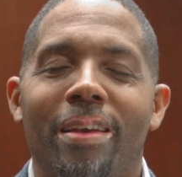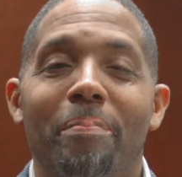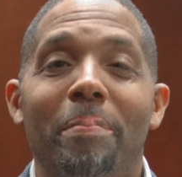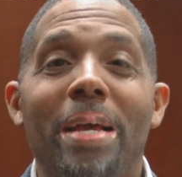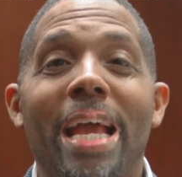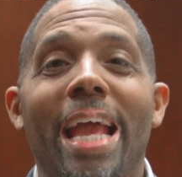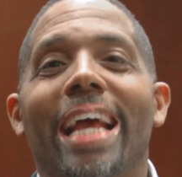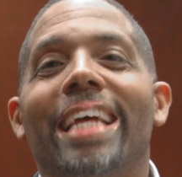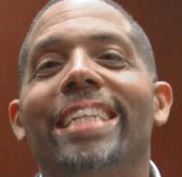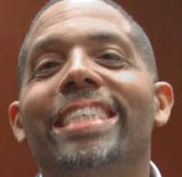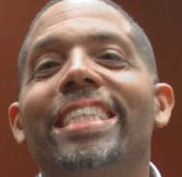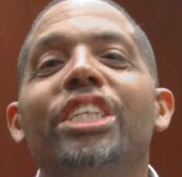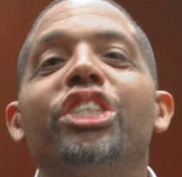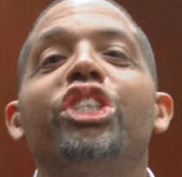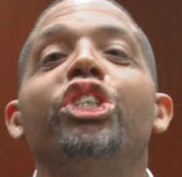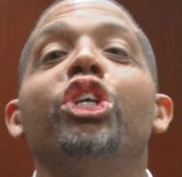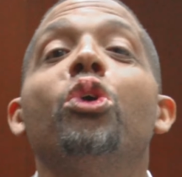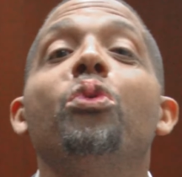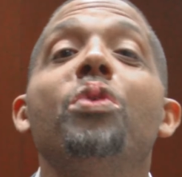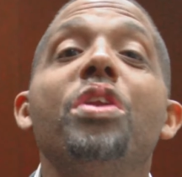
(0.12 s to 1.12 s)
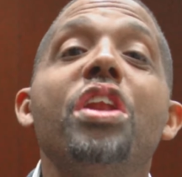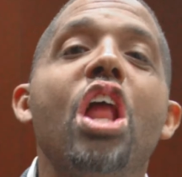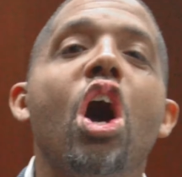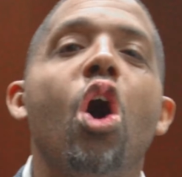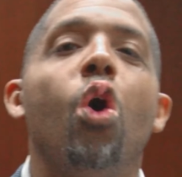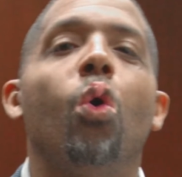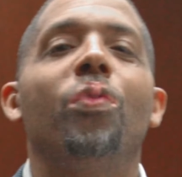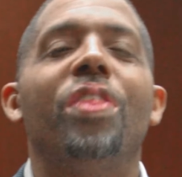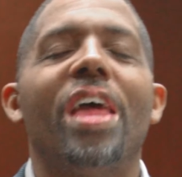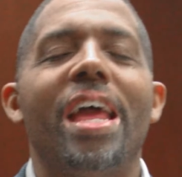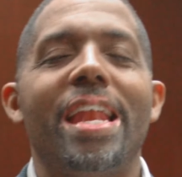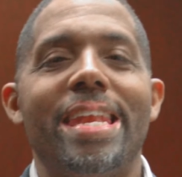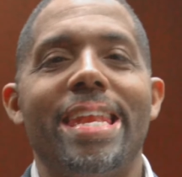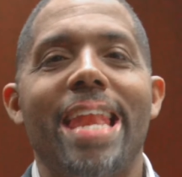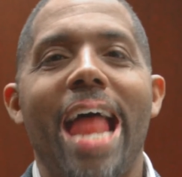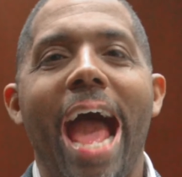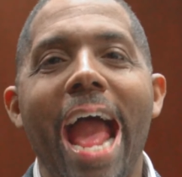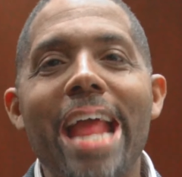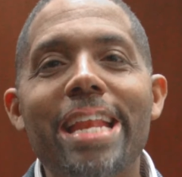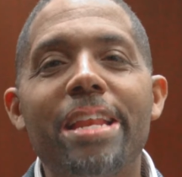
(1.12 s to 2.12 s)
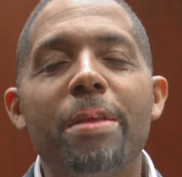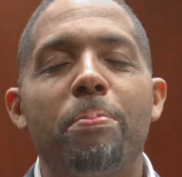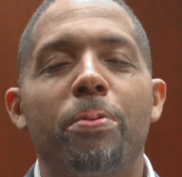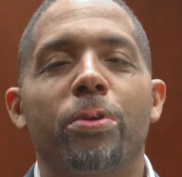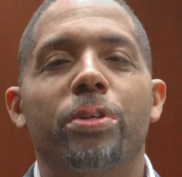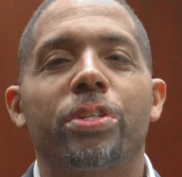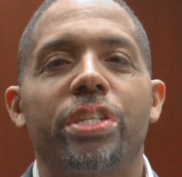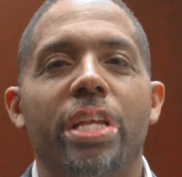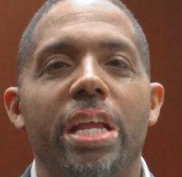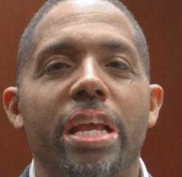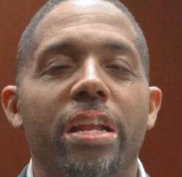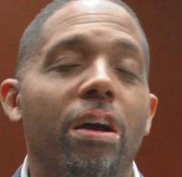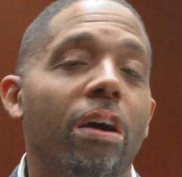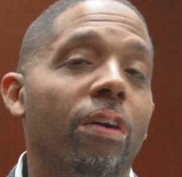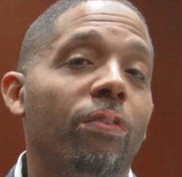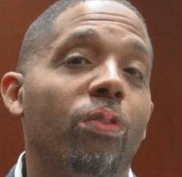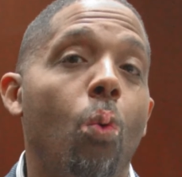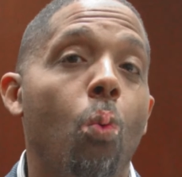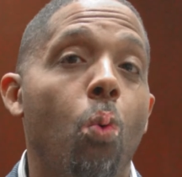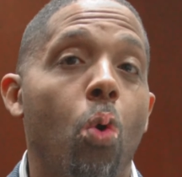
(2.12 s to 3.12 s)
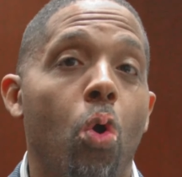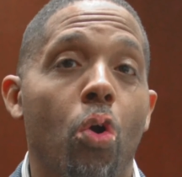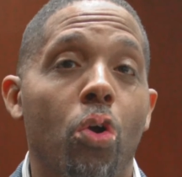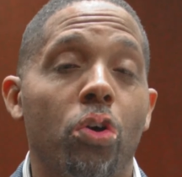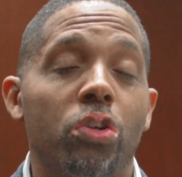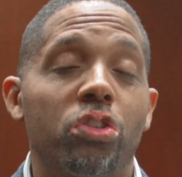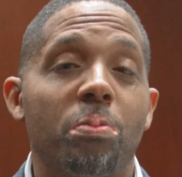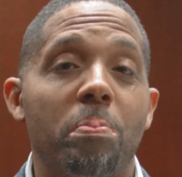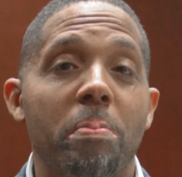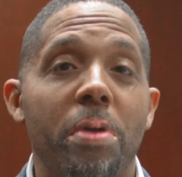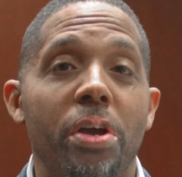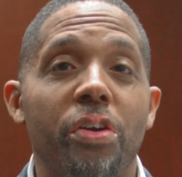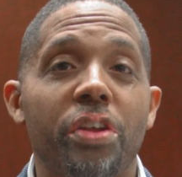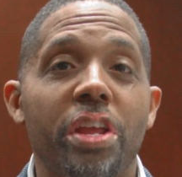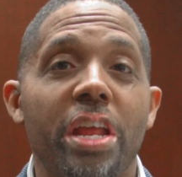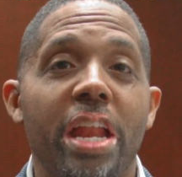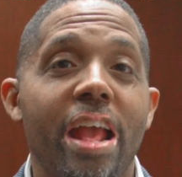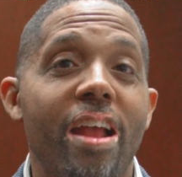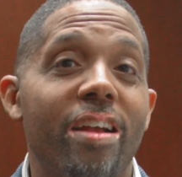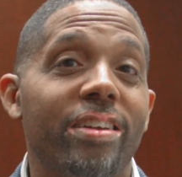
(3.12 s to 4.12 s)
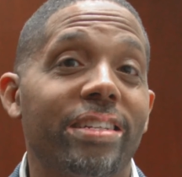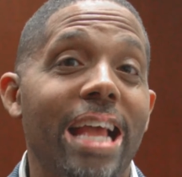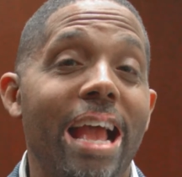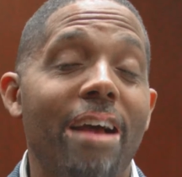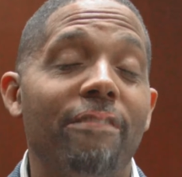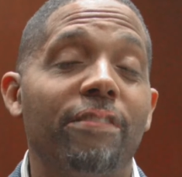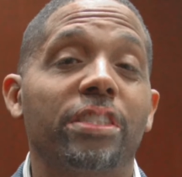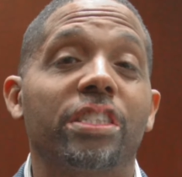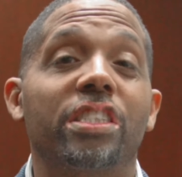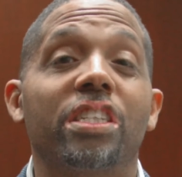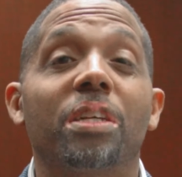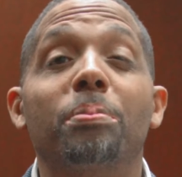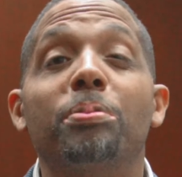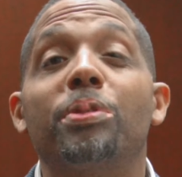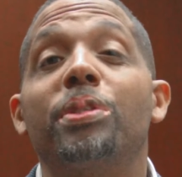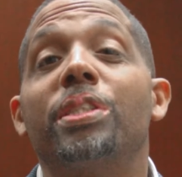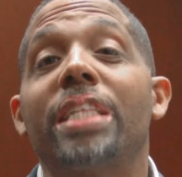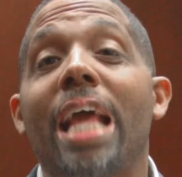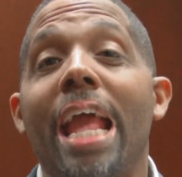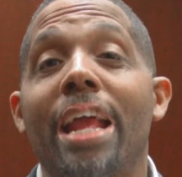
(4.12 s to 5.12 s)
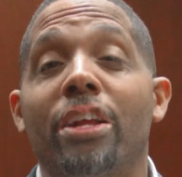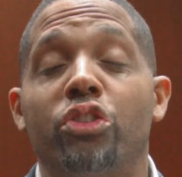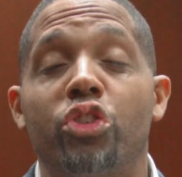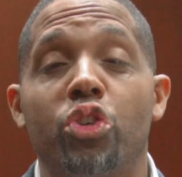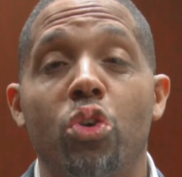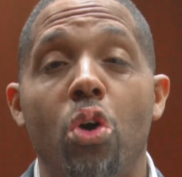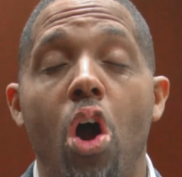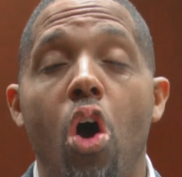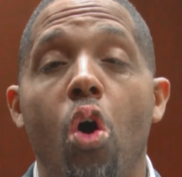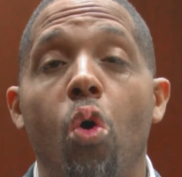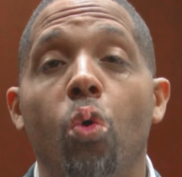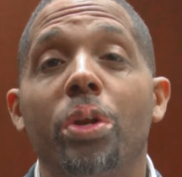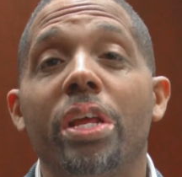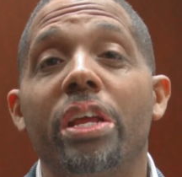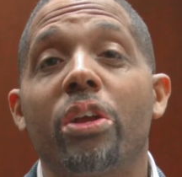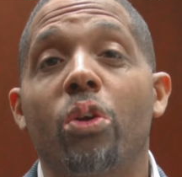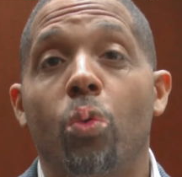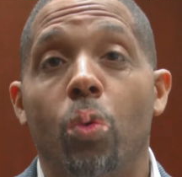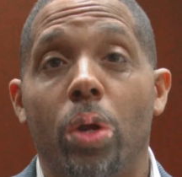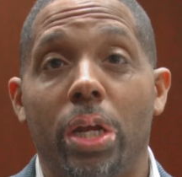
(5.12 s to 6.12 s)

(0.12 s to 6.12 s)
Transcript: Man, did you know that 90% of the world's millionaires have a substantial holding in